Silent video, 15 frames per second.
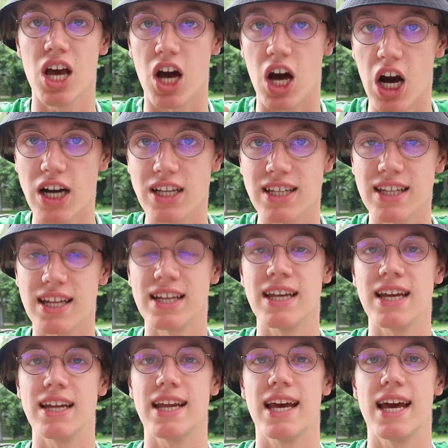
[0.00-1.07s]
I think they
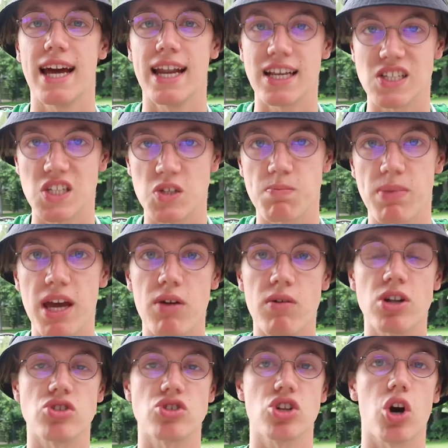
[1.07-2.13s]
need an
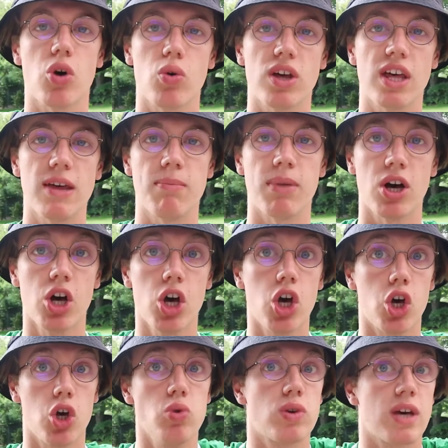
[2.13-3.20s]
experienced goalkeeper
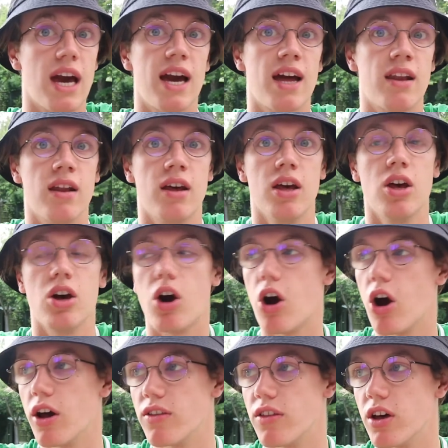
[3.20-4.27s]
who can
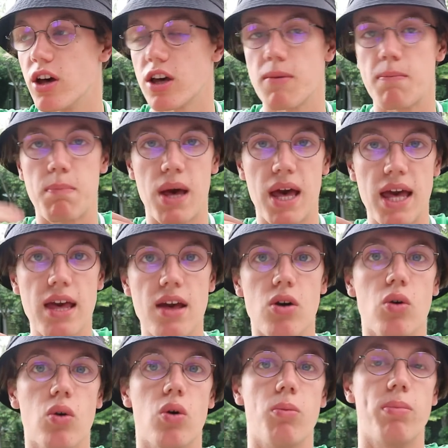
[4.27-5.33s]
either compete
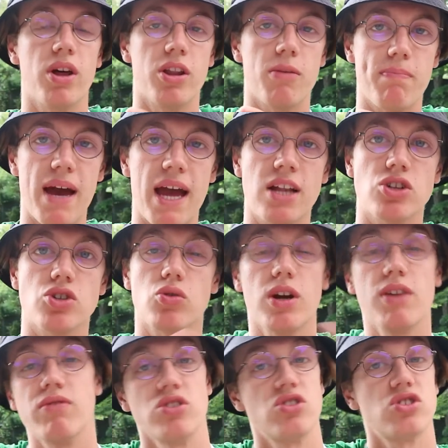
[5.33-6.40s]
or be on the bench or
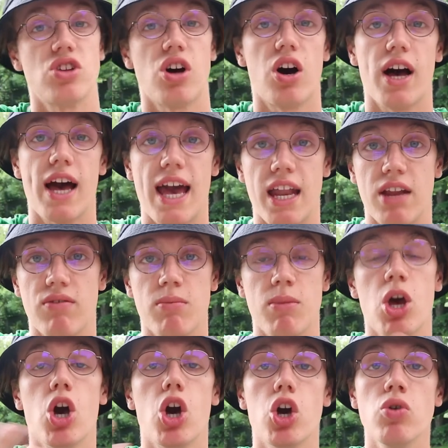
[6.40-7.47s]
even start ahead of him.
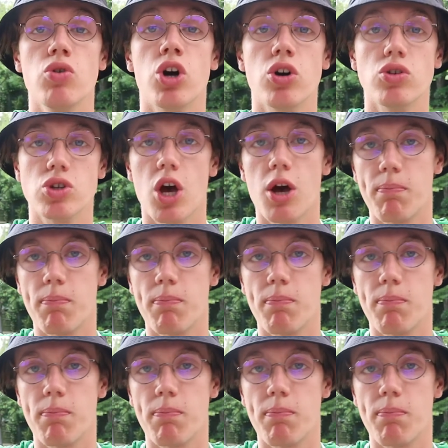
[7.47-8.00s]
Who knows?